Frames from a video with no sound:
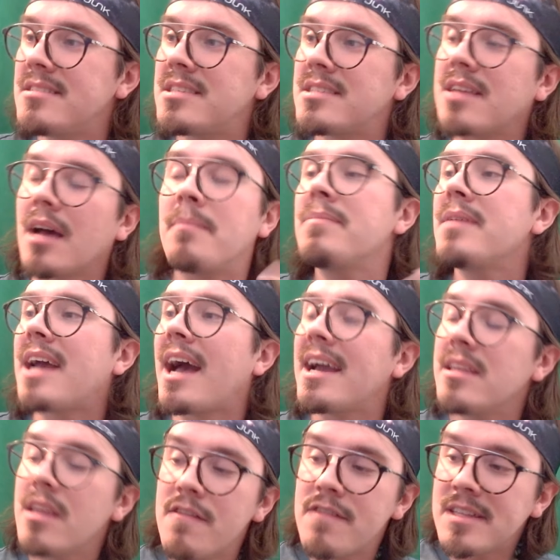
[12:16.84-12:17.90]
some
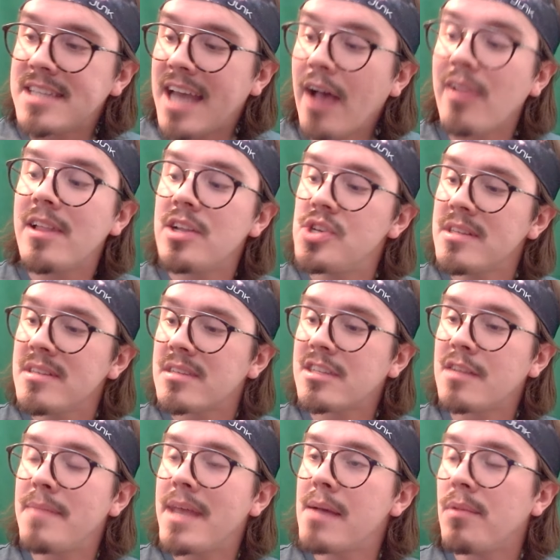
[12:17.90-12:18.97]
kind of intelligence
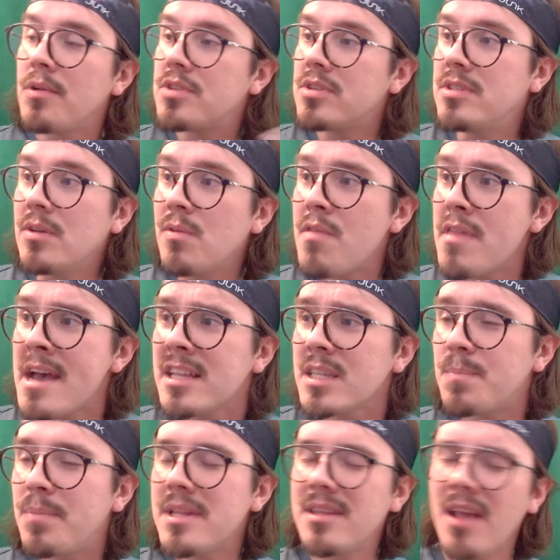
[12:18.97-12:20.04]
to be able to do that,
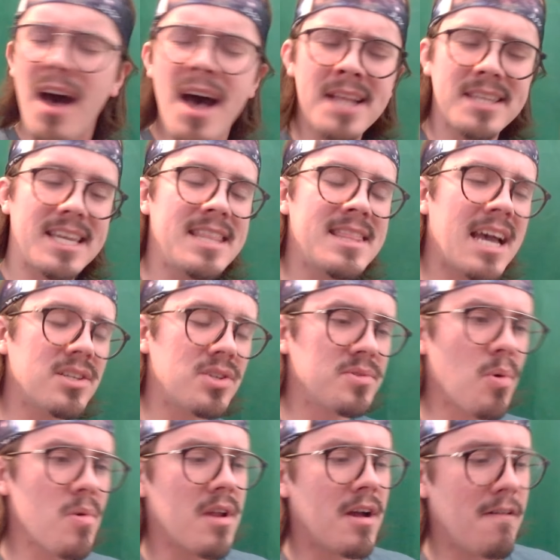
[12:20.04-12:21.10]
but not in that
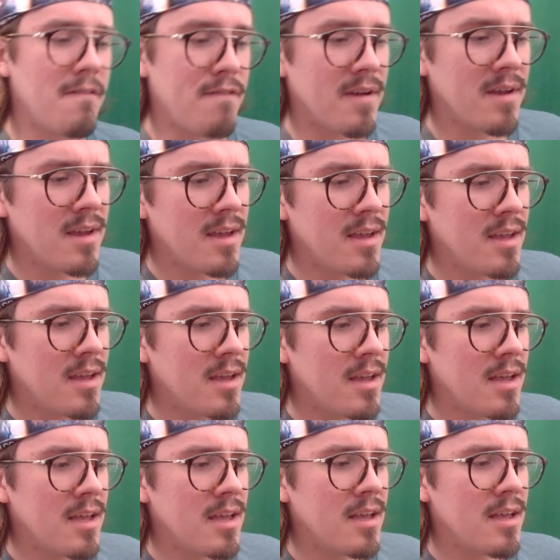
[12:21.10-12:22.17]
sort of
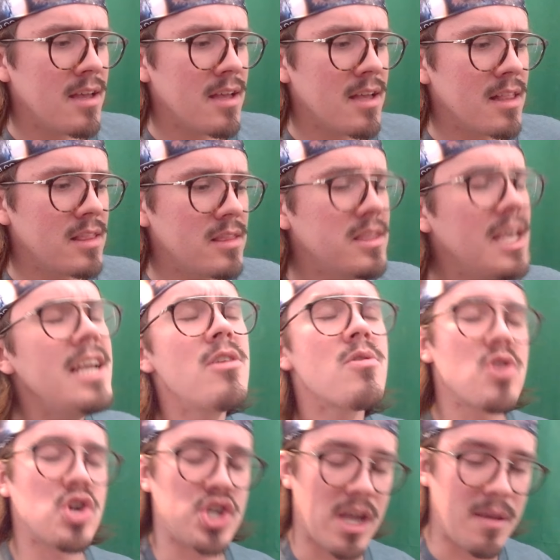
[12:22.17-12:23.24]

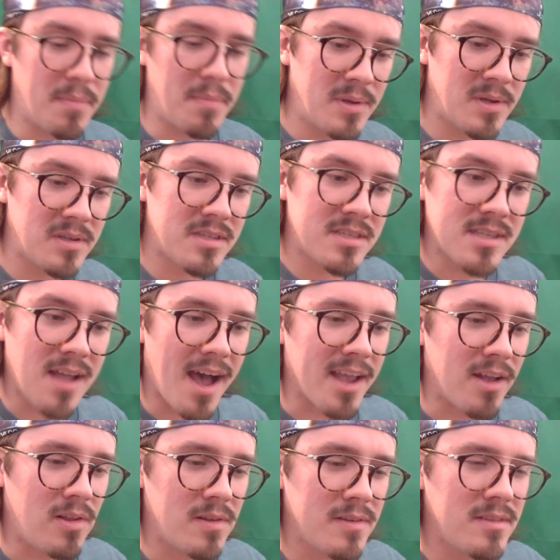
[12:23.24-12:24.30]
leadership
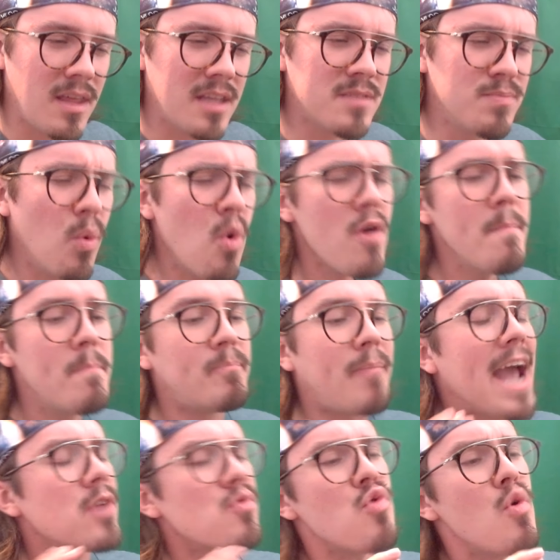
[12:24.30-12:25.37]
style. That's more
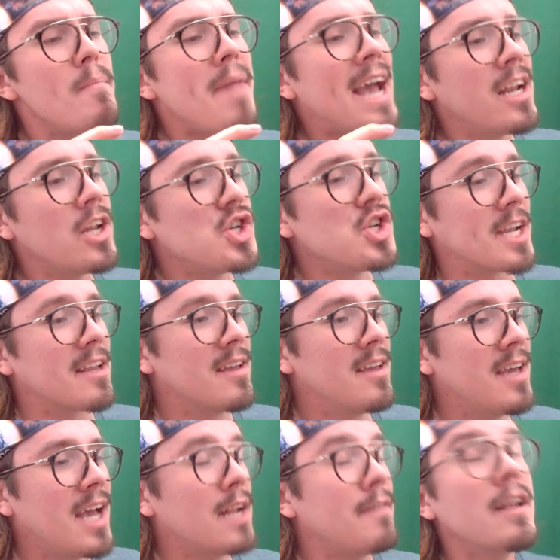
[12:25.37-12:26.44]
micromanaging.
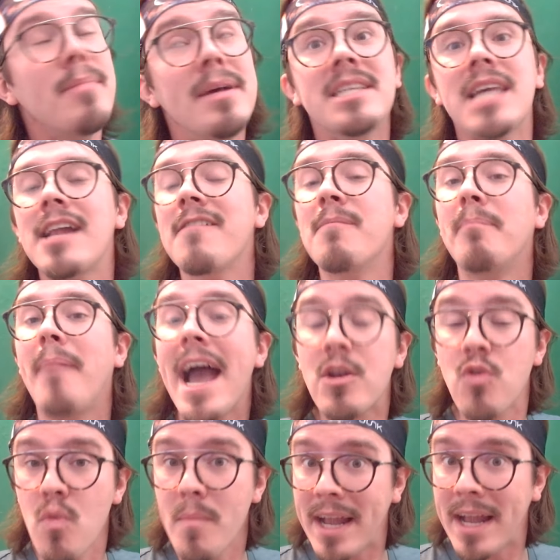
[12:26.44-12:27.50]
And if anybody's had a
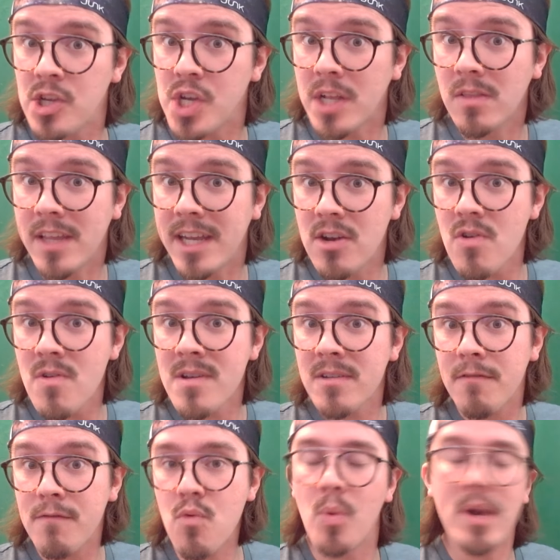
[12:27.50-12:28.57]
micromanaging leader
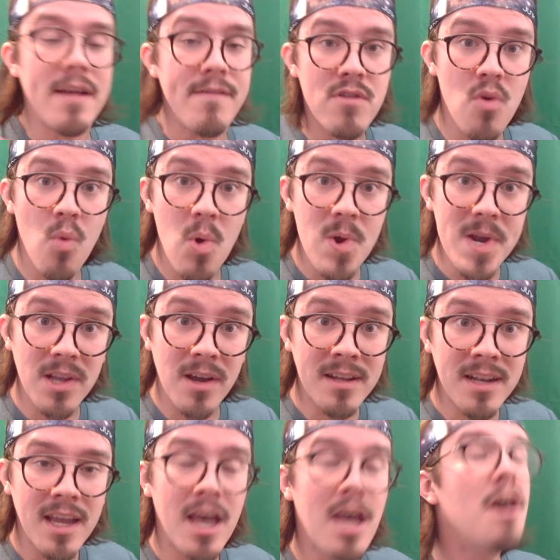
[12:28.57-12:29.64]
for whatever they're working
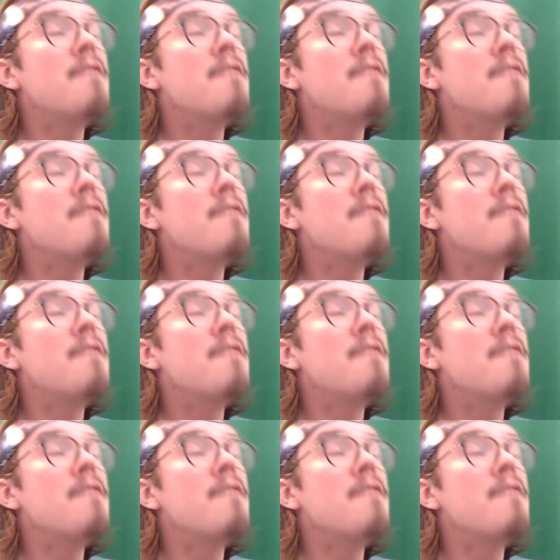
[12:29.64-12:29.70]
on,